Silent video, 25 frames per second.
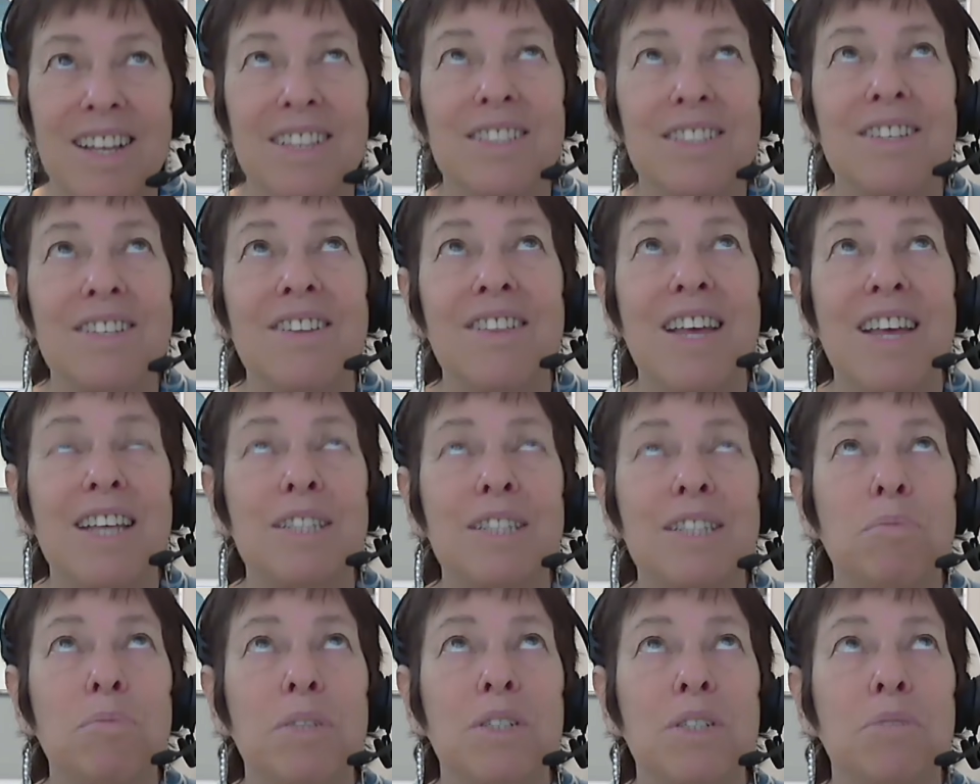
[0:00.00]
So
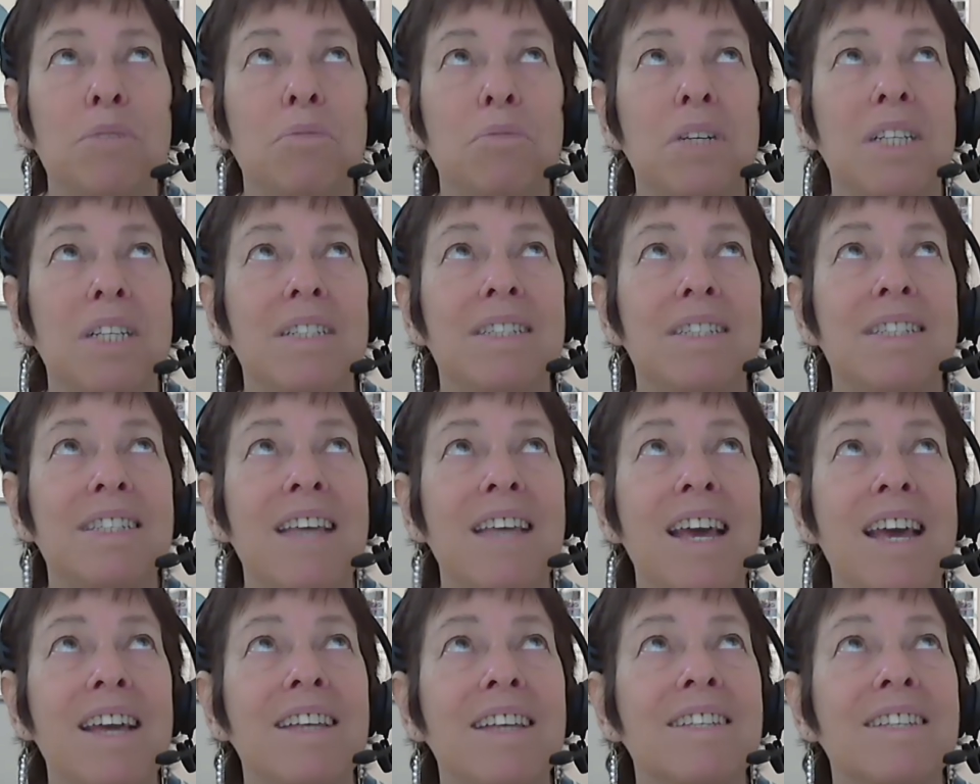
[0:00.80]
that's between
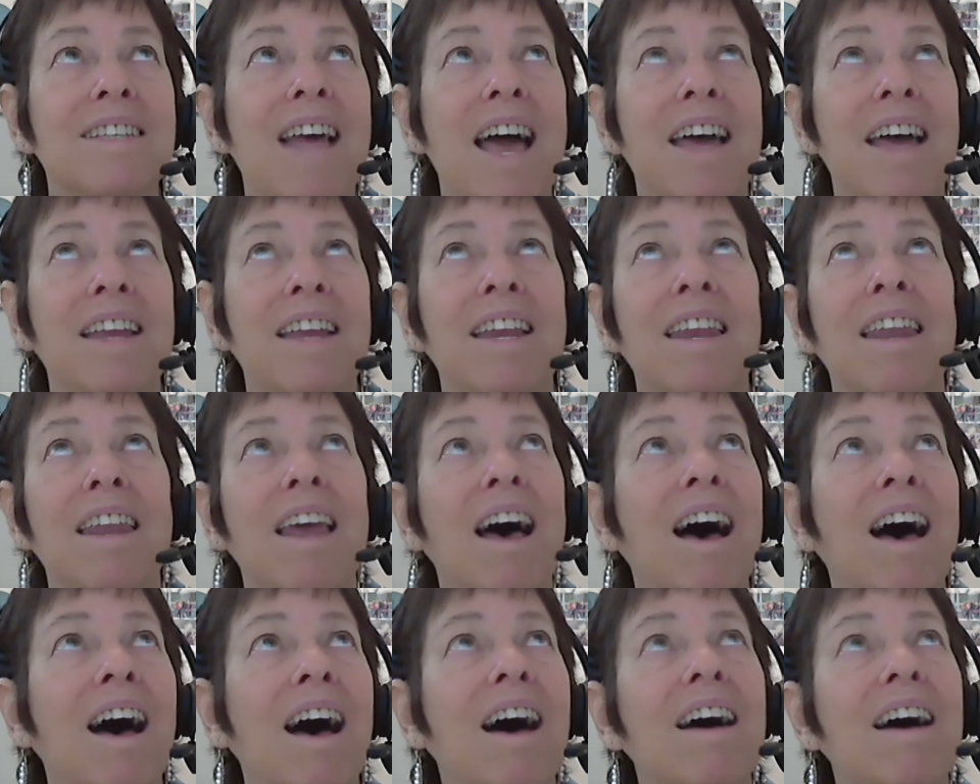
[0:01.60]
6 and
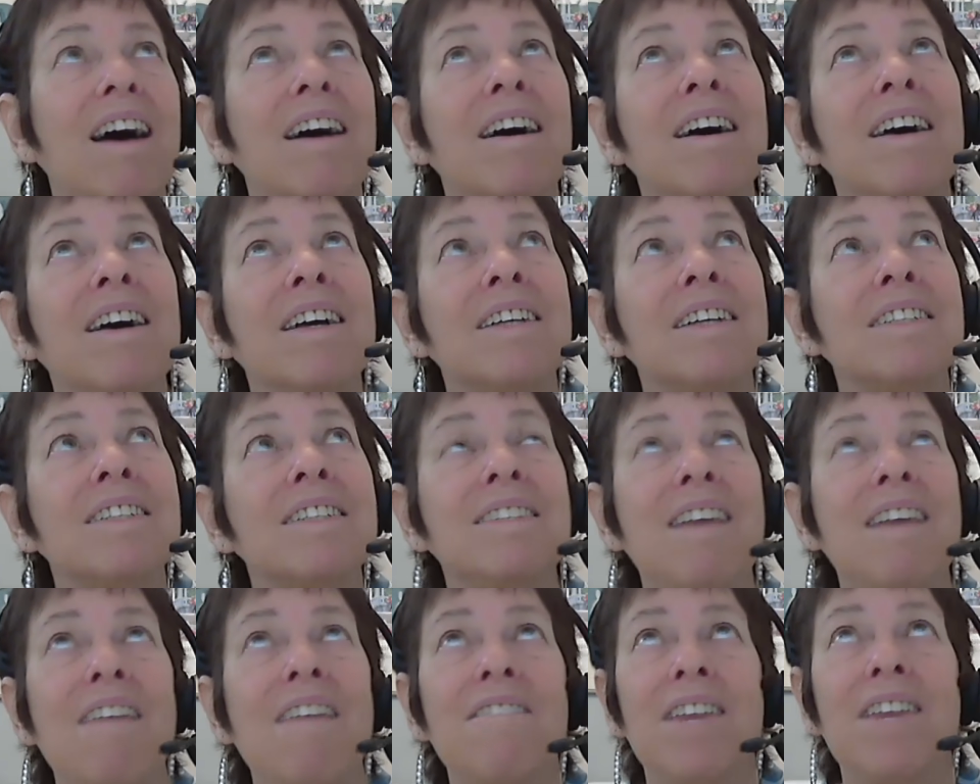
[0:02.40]

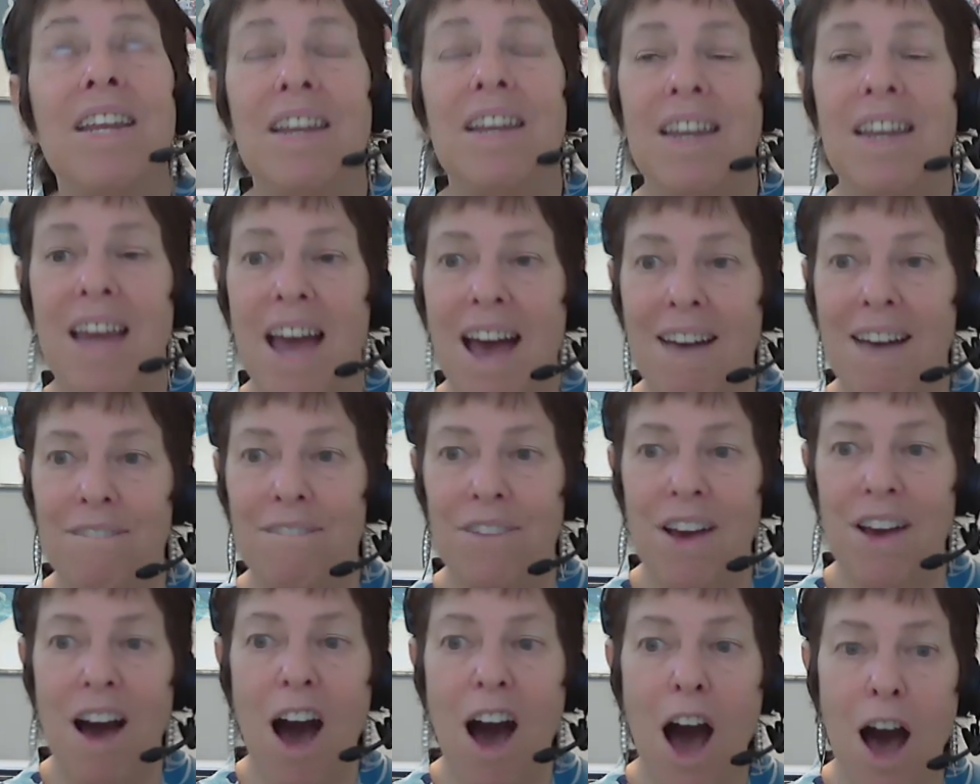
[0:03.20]
7.5
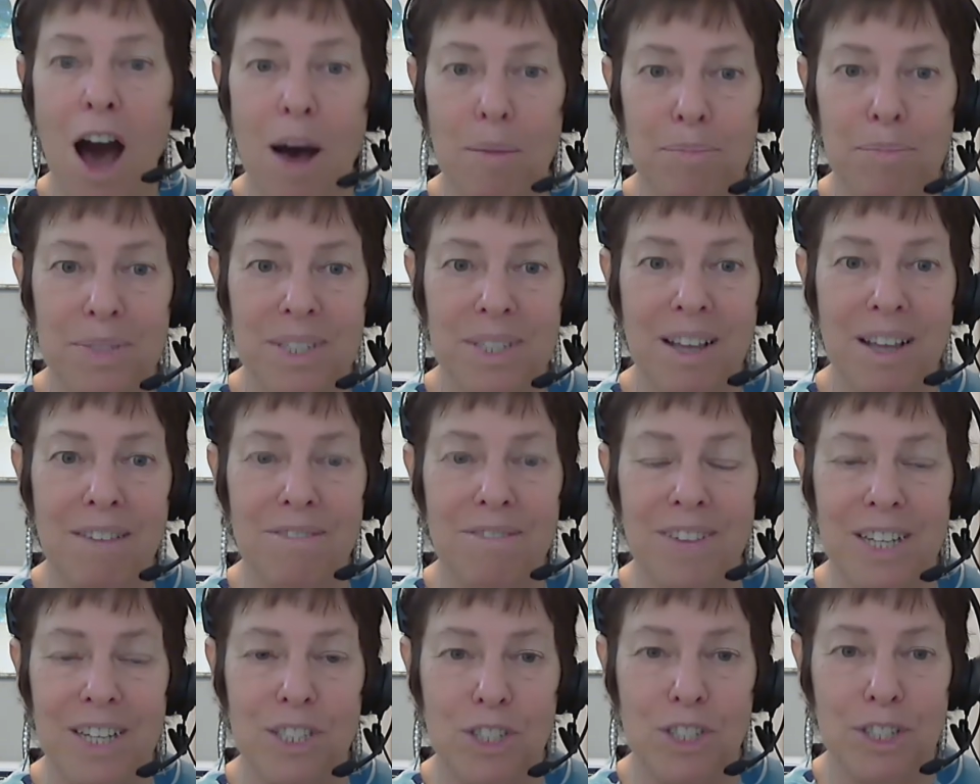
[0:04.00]
cups of
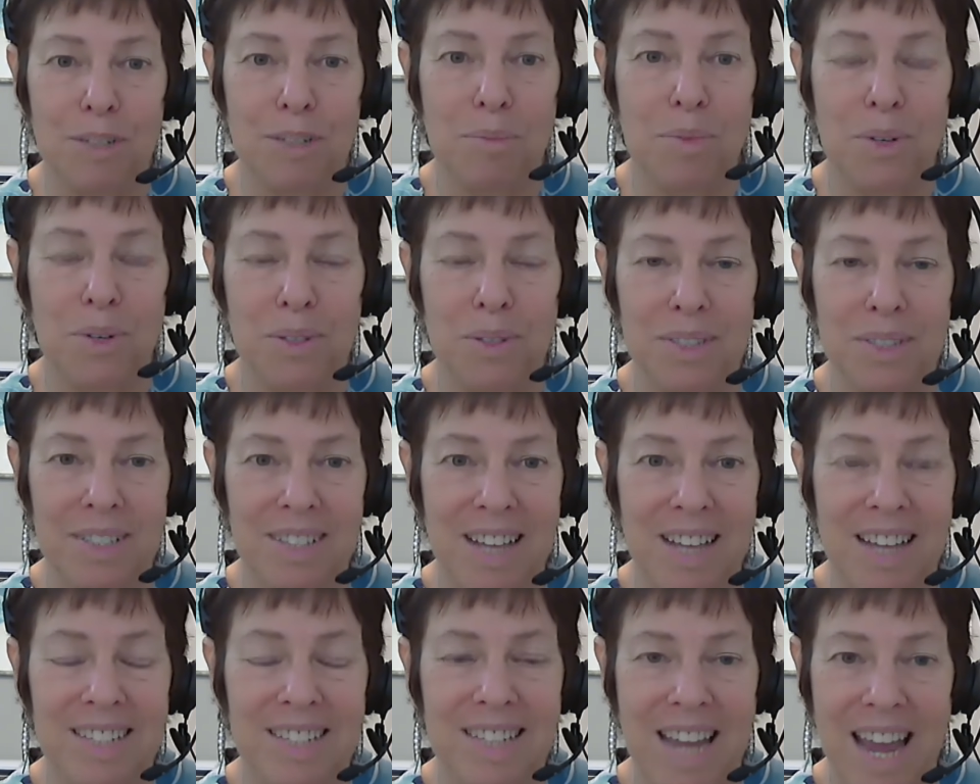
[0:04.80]
vegetables
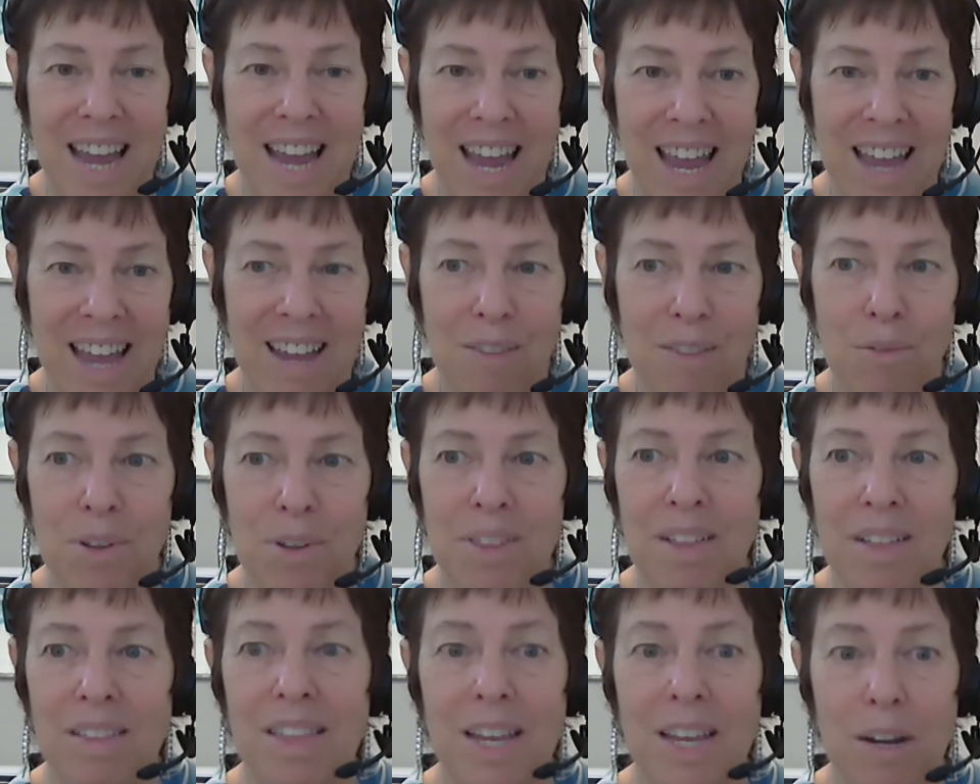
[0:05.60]
a day
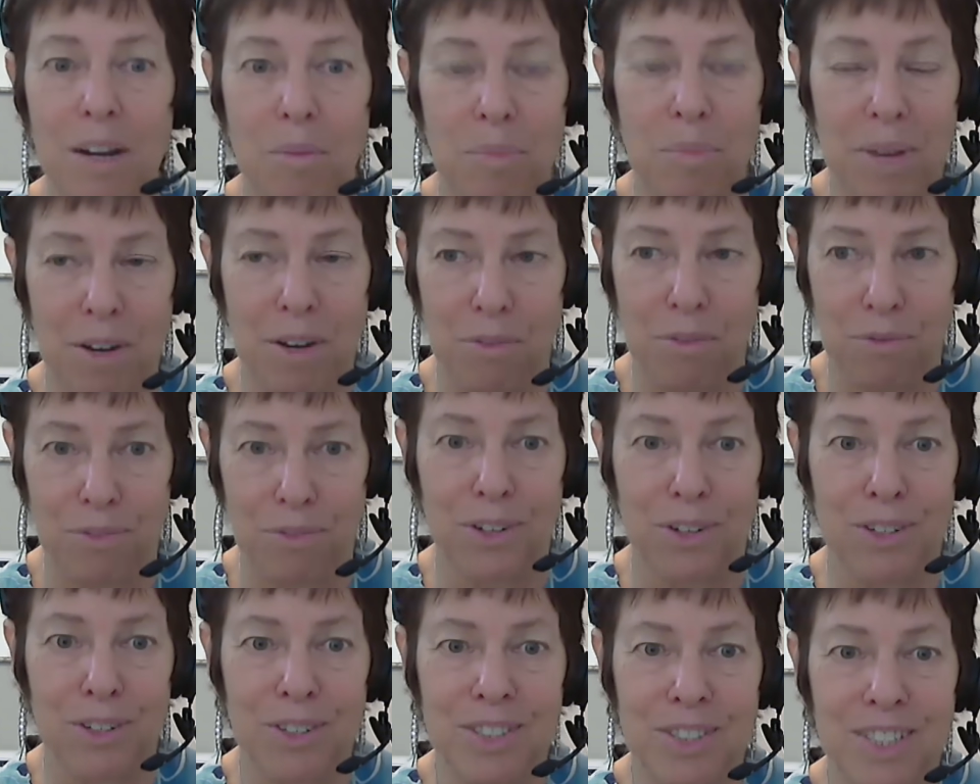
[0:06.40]
with a little bit of
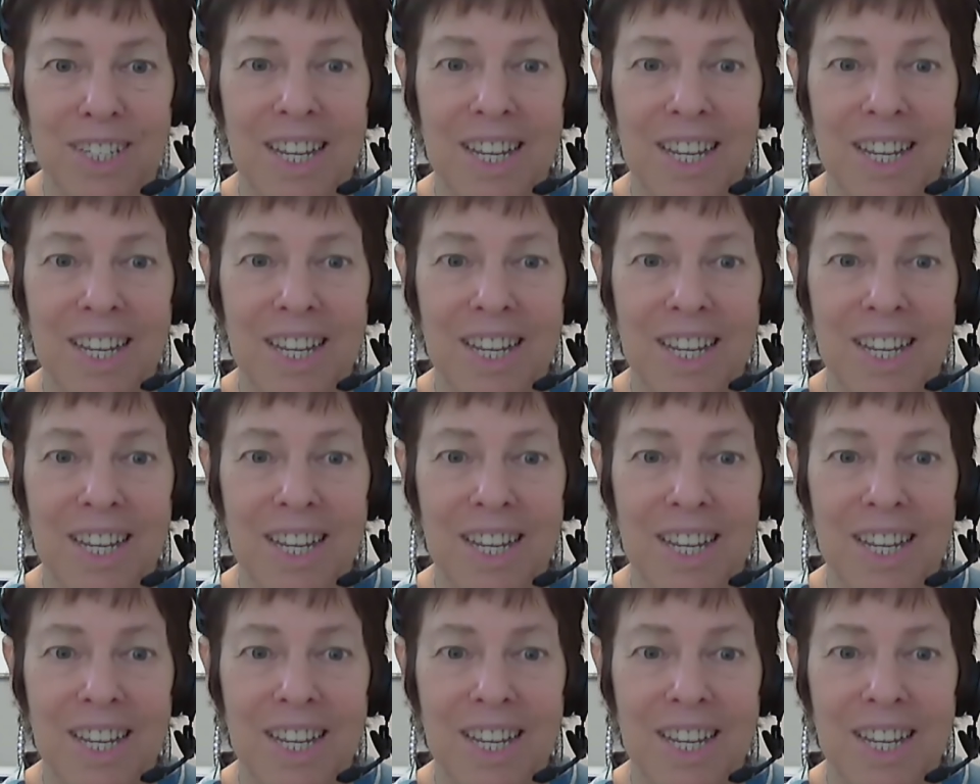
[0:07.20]
fruit.